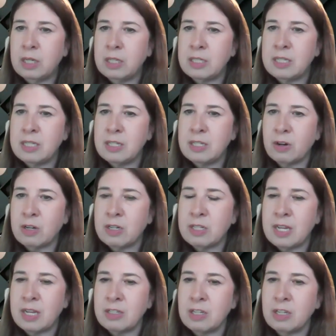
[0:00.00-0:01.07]
Cesar,
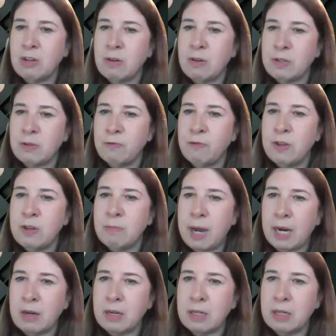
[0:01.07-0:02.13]
sounds like you have some
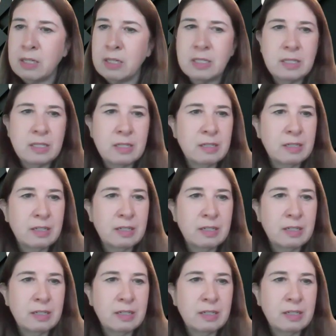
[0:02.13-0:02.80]
feedback on this.